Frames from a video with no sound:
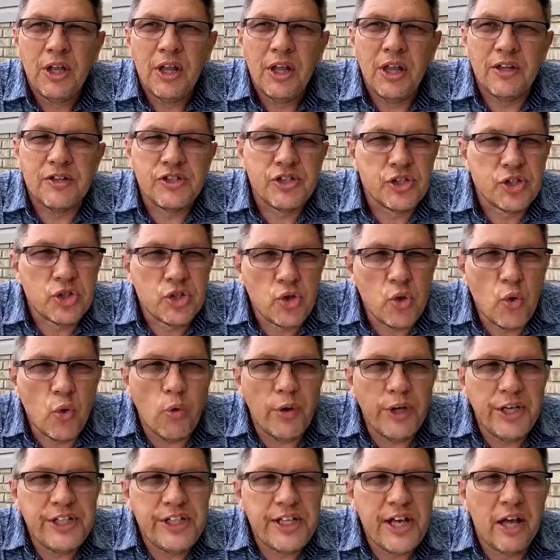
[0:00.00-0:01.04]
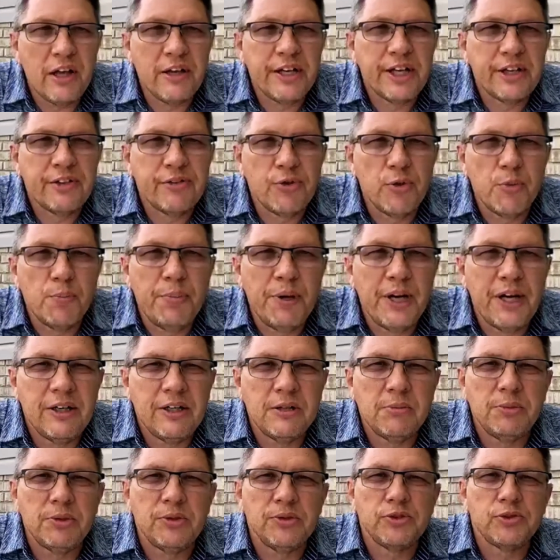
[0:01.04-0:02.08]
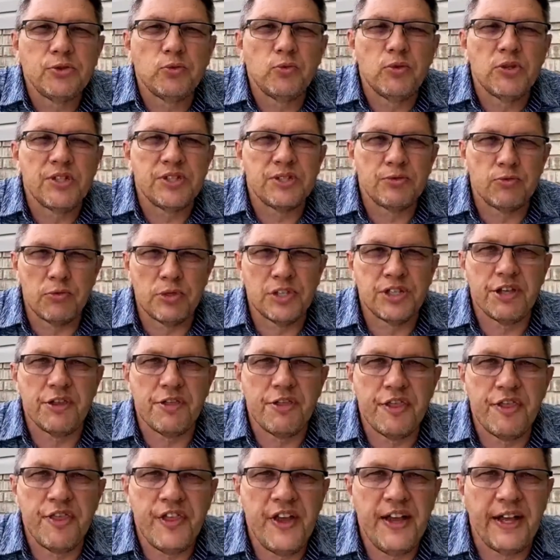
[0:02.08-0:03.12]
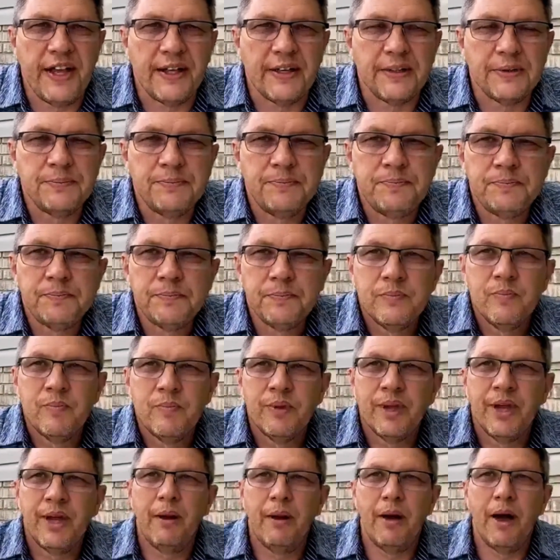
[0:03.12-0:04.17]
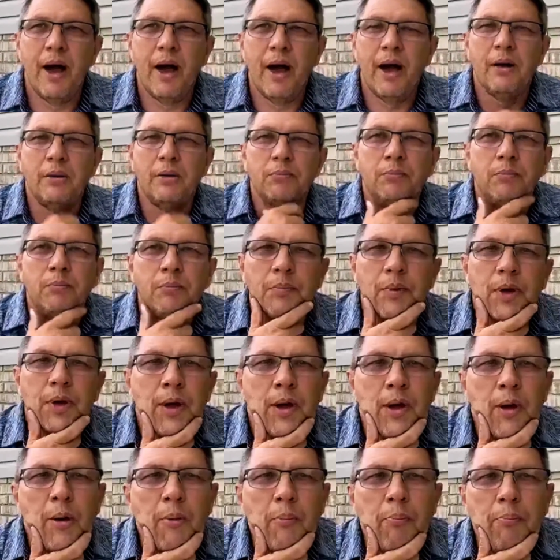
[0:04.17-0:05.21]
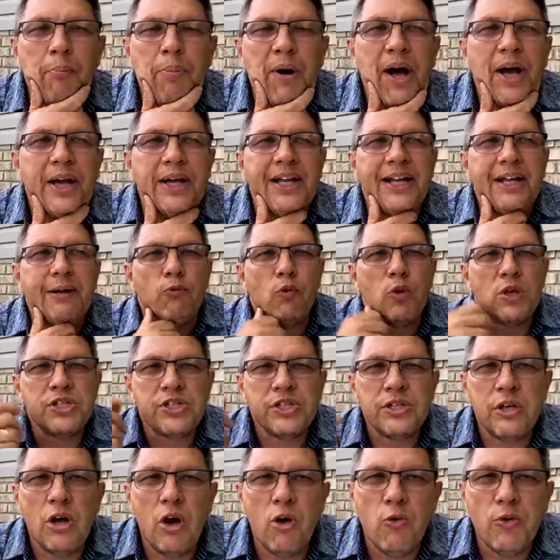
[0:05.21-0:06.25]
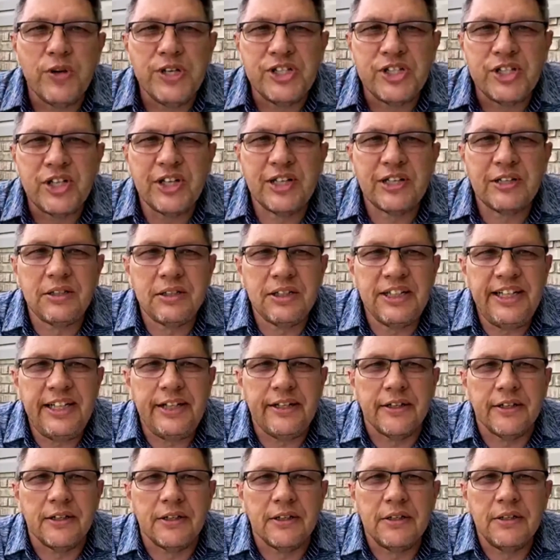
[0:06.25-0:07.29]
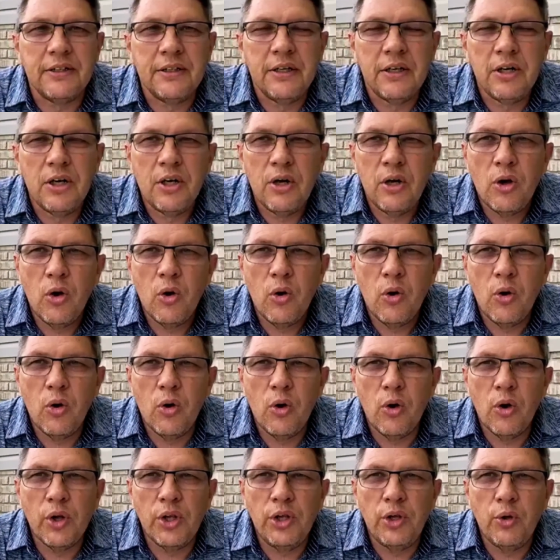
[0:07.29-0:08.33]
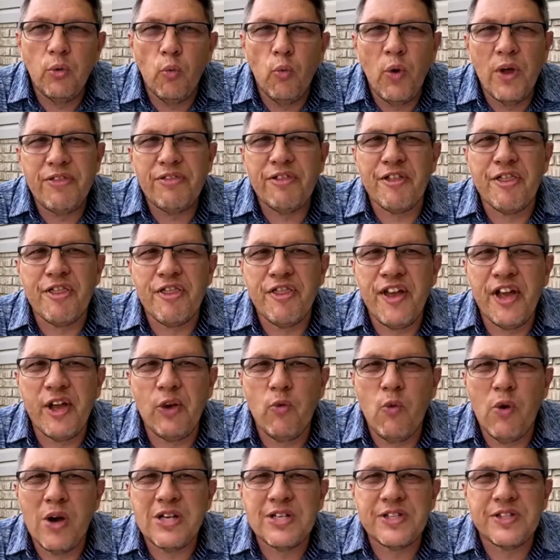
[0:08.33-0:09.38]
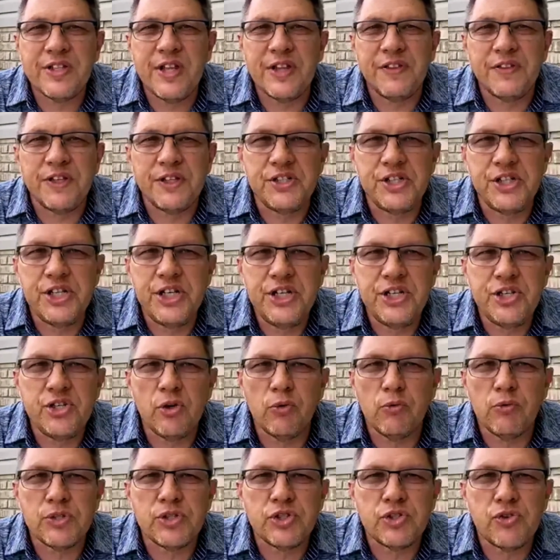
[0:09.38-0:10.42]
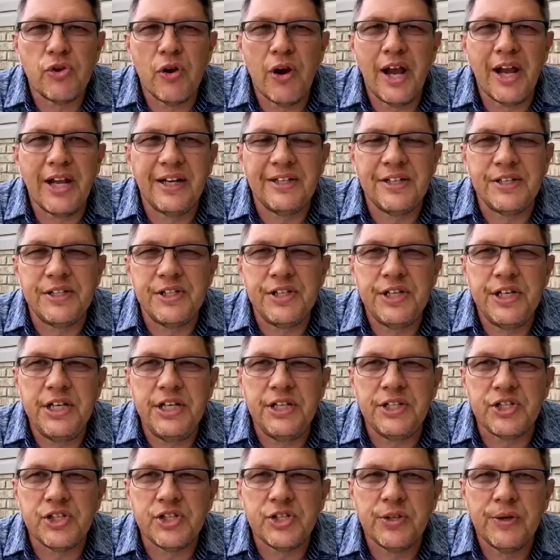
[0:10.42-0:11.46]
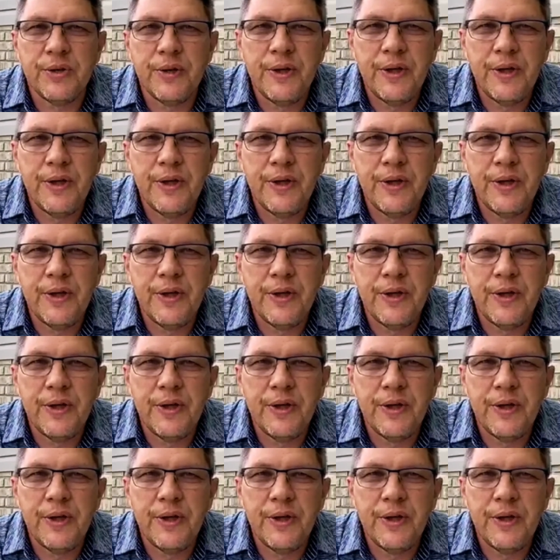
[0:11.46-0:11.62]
storytelling through parables was a thing. But it wasn't always clear what the thing was that the teacher was trying to teach.